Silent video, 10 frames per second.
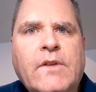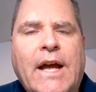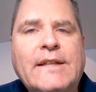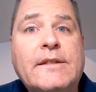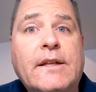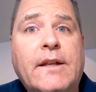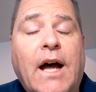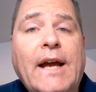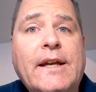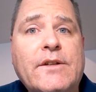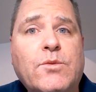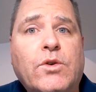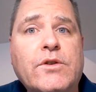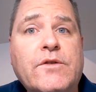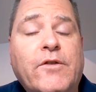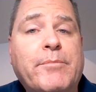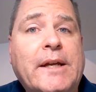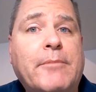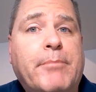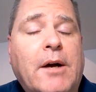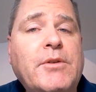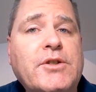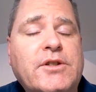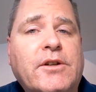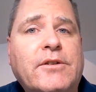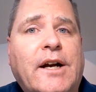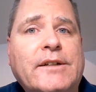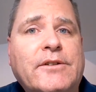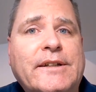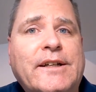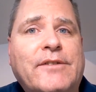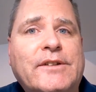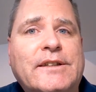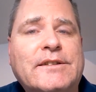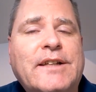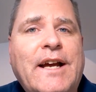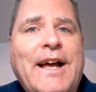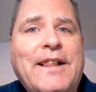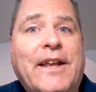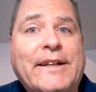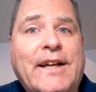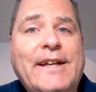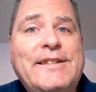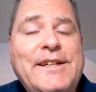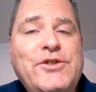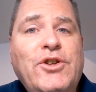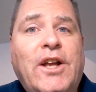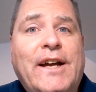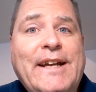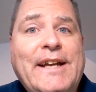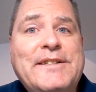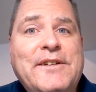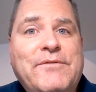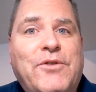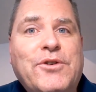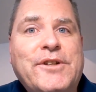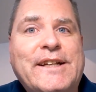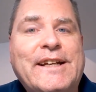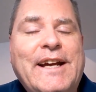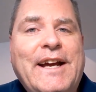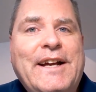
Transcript: and deny his words from being published in our Doctrine and Covenants, like 19 July 1840,